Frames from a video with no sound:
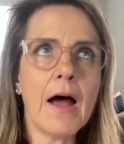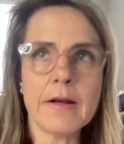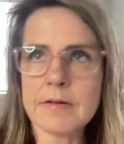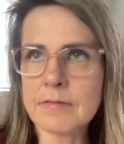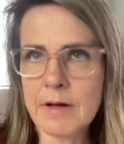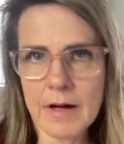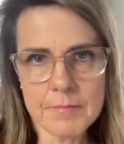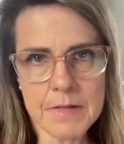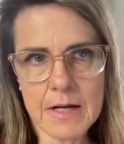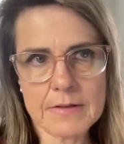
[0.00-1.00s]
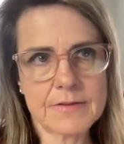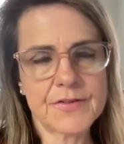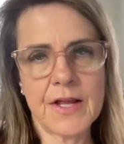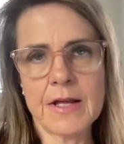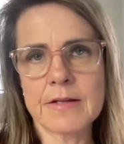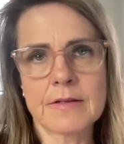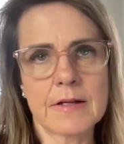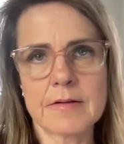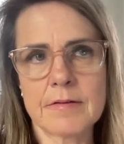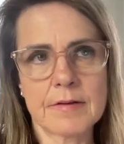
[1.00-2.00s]
And I'm not saying
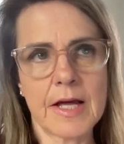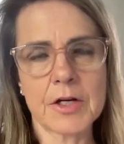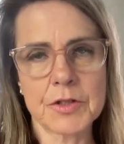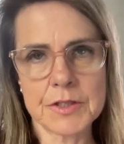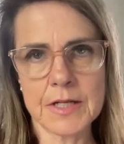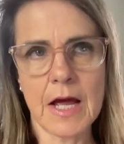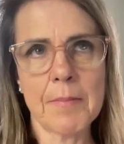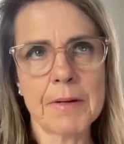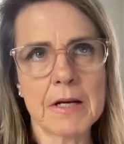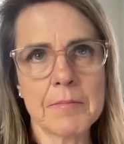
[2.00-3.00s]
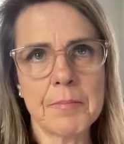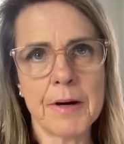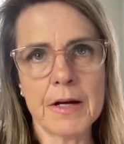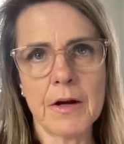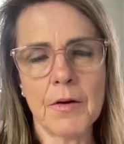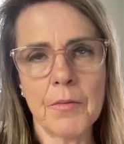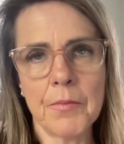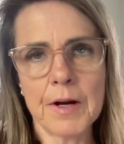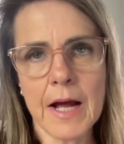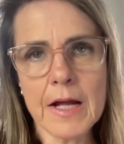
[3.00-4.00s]
that that couldn't happen, but
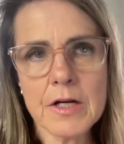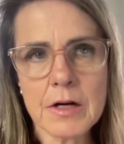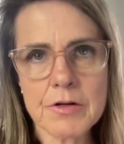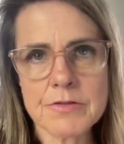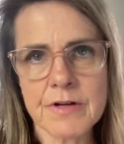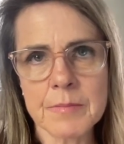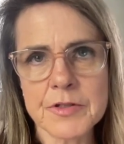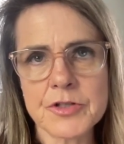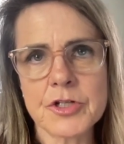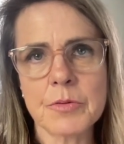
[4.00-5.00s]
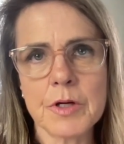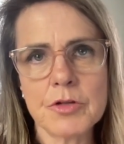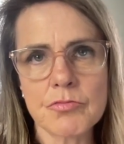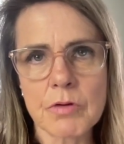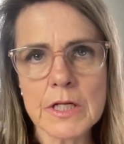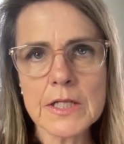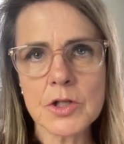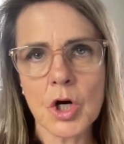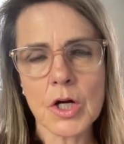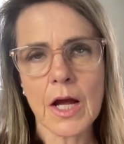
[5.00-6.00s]
what I encourage families to do is really
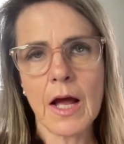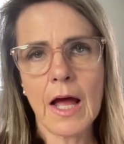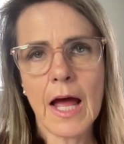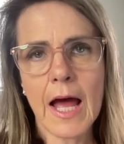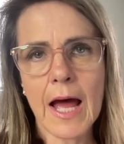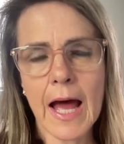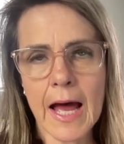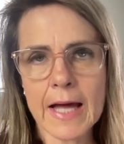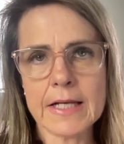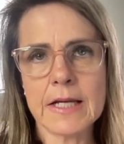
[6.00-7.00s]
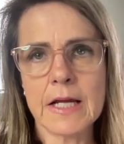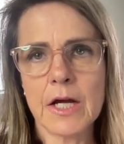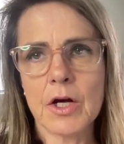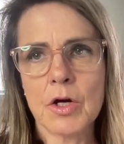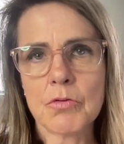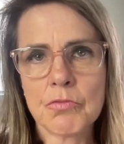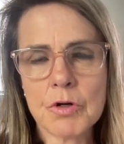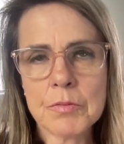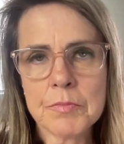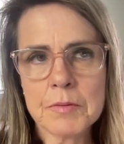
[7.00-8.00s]
look at
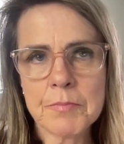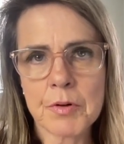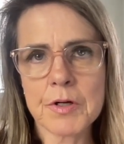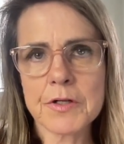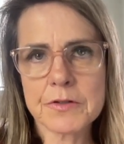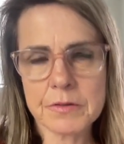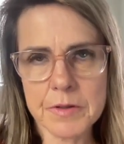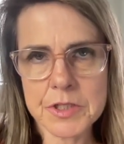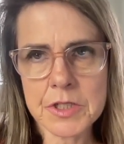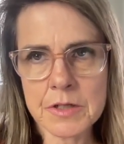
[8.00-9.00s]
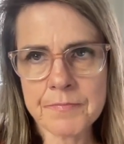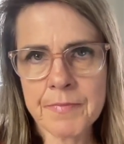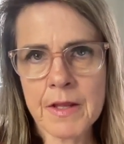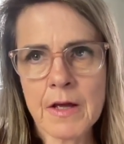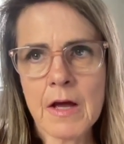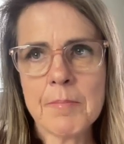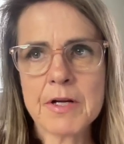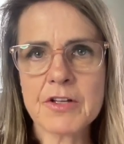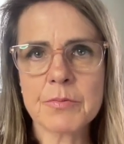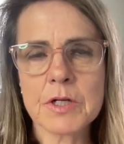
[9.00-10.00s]
room, board, tuition.
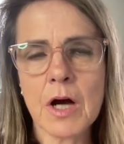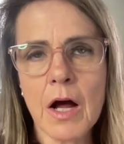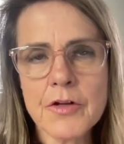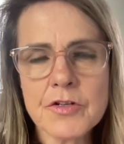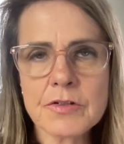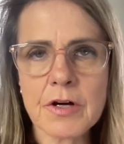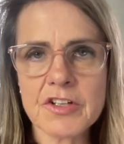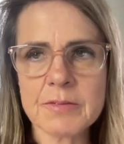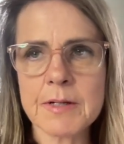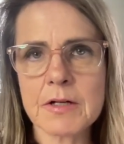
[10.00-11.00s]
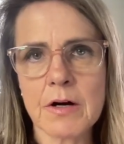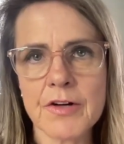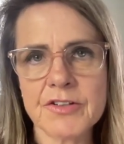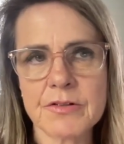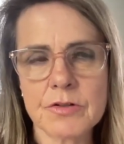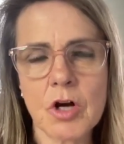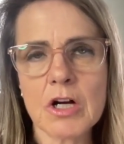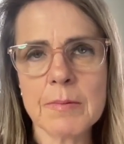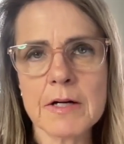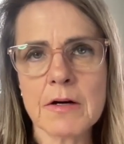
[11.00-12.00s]
Because when colleges talk about
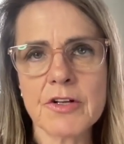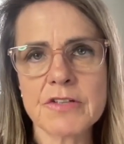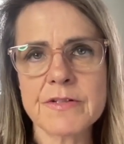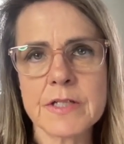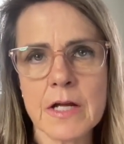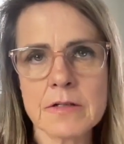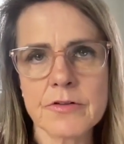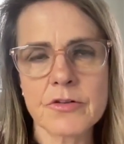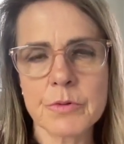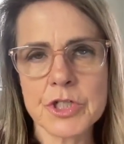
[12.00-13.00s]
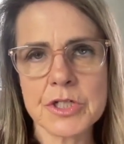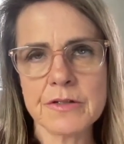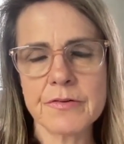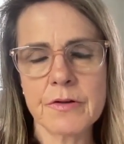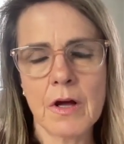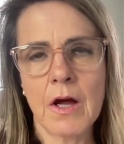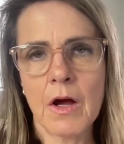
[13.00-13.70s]
cost of attendance, which is